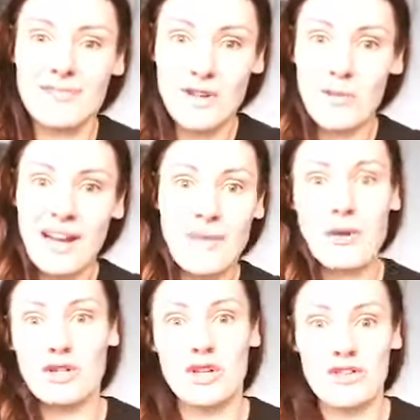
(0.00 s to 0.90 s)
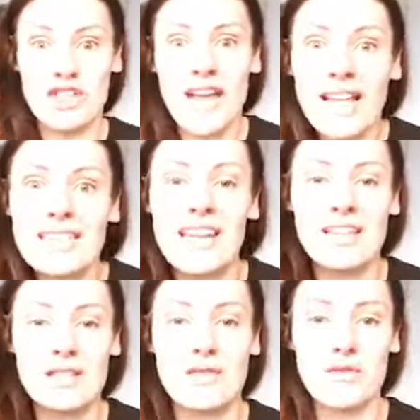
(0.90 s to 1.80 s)
do you know what I mean? I'm not sure it's
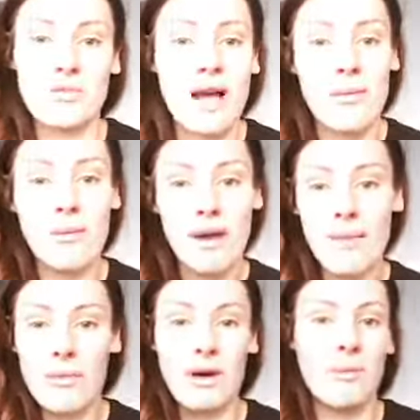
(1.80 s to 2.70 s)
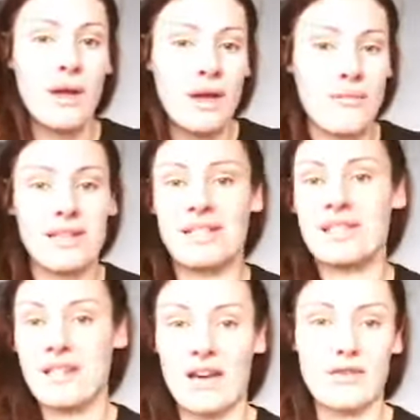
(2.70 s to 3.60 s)
genetics and stuff as well, but my mum, my
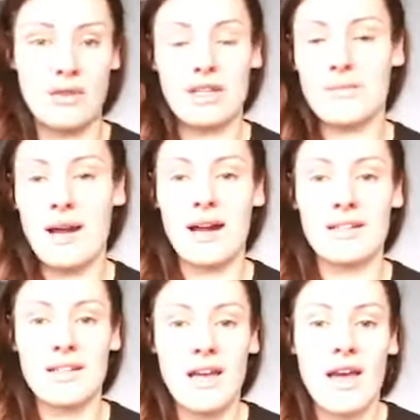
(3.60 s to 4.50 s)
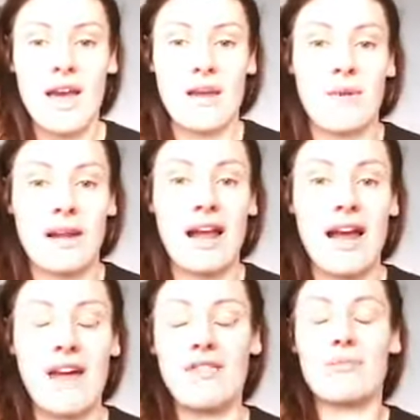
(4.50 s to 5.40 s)
sister have stretch marks, um, and I
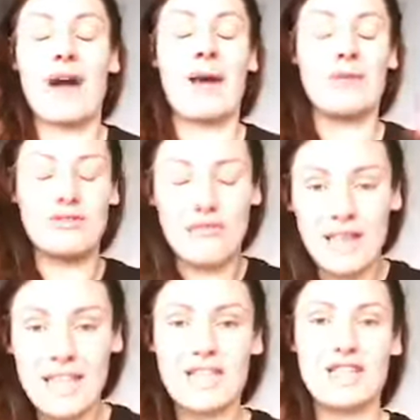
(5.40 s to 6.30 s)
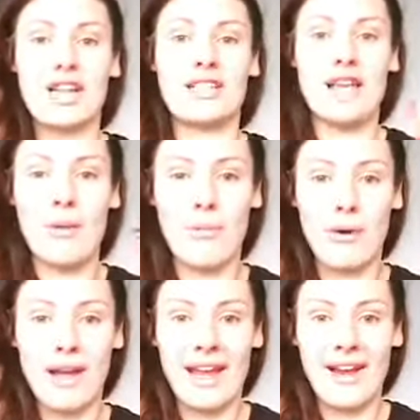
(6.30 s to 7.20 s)
haven't, but I was religious at
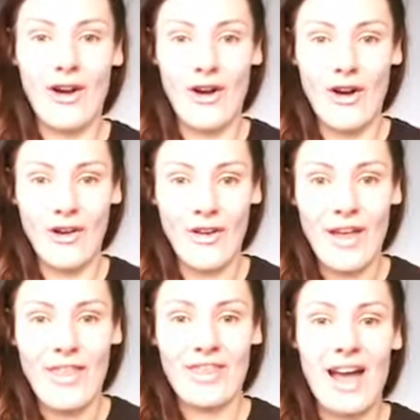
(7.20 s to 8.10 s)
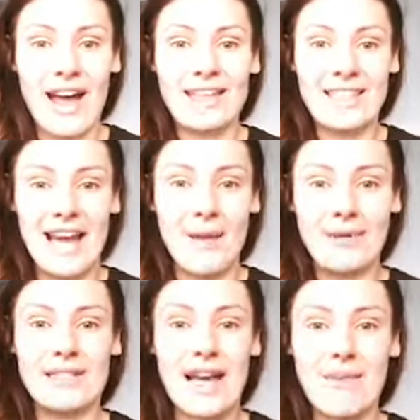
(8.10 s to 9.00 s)
putting on that time
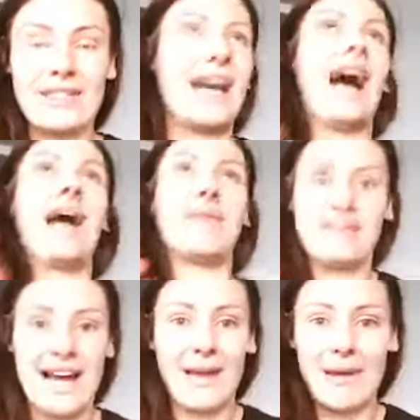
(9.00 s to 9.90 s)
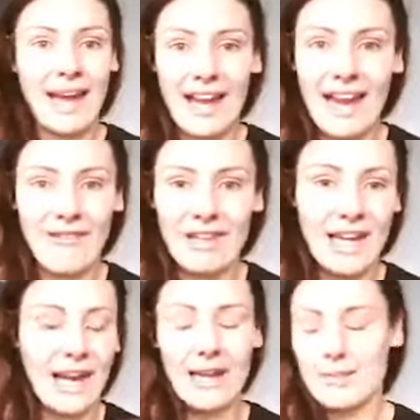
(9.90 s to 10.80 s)
and time and time and time again every
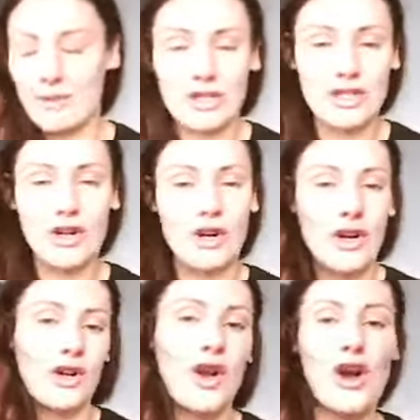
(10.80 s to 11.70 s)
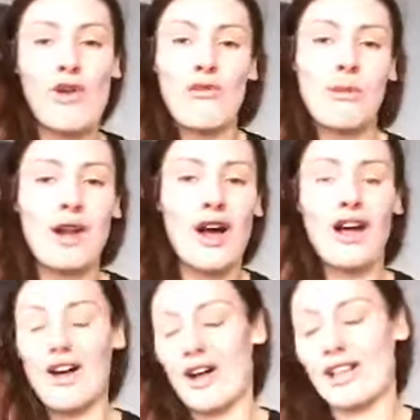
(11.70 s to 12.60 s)
day as much as I could, rubbing it
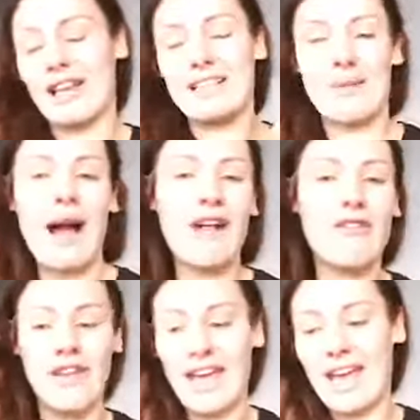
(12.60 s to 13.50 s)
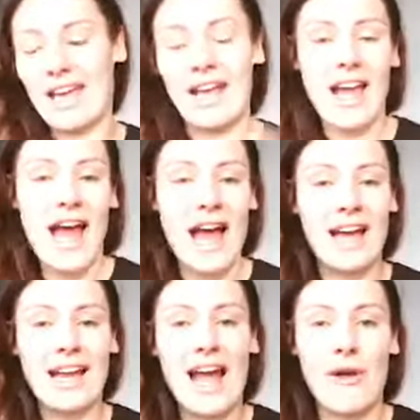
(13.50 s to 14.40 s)
all in. So Alpha E
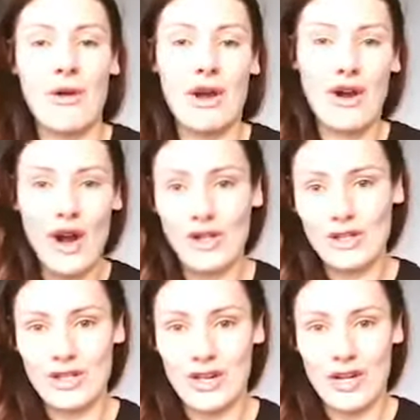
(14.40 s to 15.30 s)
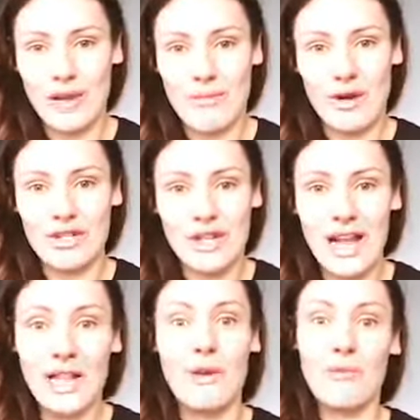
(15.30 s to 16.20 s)
and our collagen moist
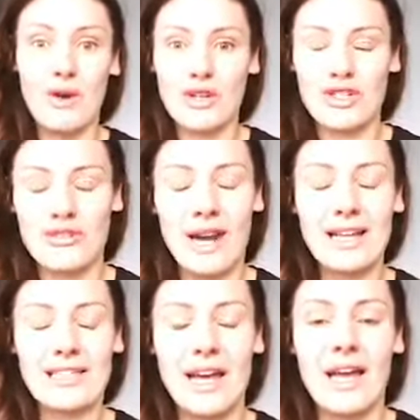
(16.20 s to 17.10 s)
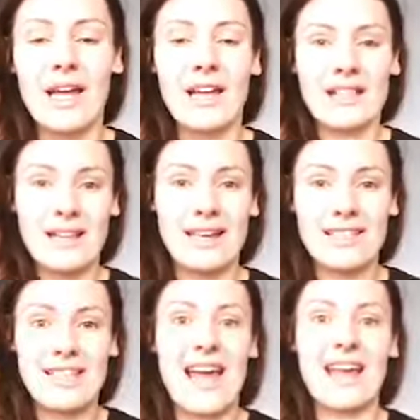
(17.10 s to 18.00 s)
aloe moisturizer. Because like I
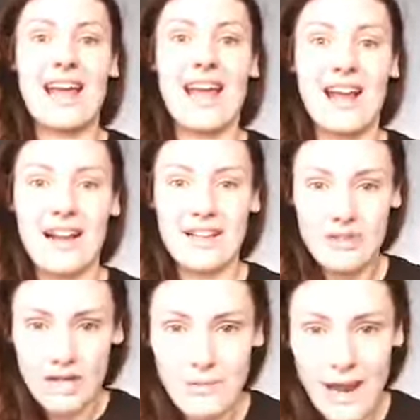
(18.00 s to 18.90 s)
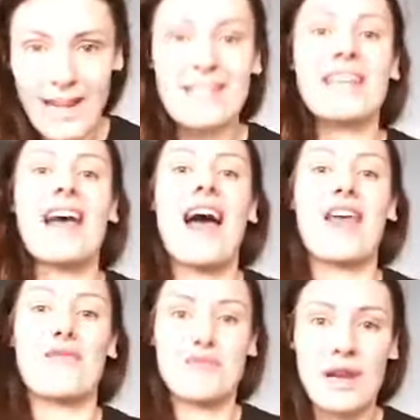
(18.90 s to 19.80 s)
said, stretch marks
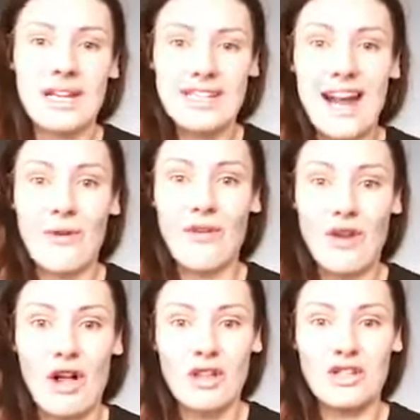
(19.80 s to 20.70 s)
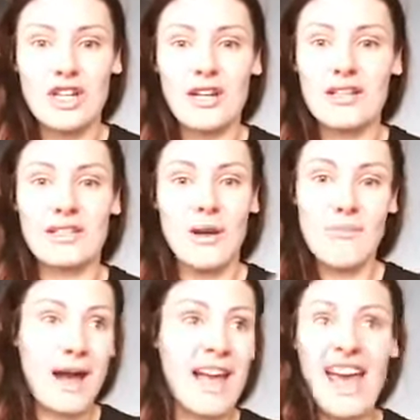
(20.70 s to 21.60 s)
are the breakdown of collagen. So
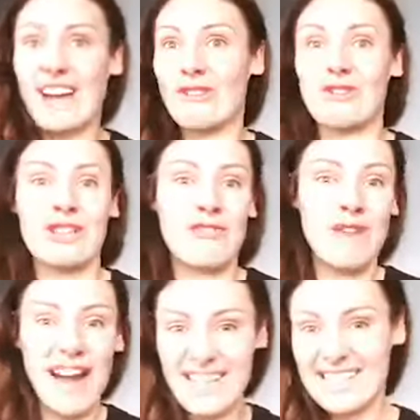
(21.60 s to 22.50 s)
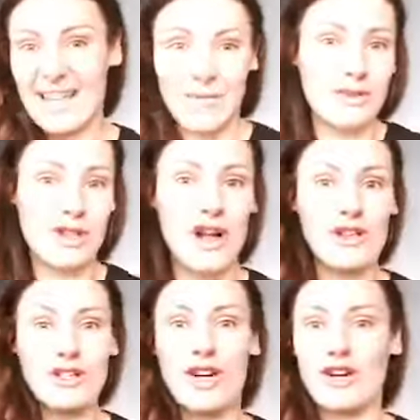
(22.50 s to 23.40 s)
in my head, I'm just like, right, slap loads of
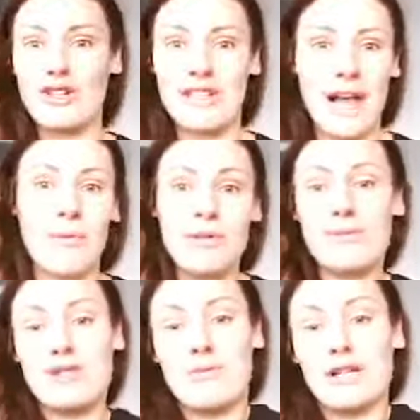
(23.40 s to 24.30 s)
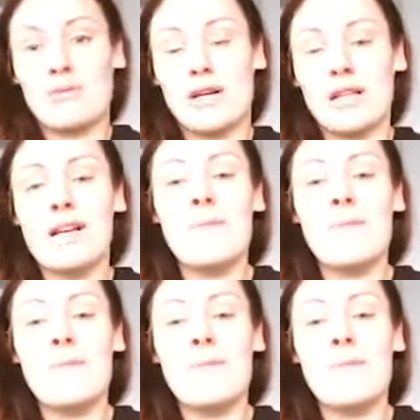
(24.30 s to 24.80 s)
collagen on and just help it as much as possible.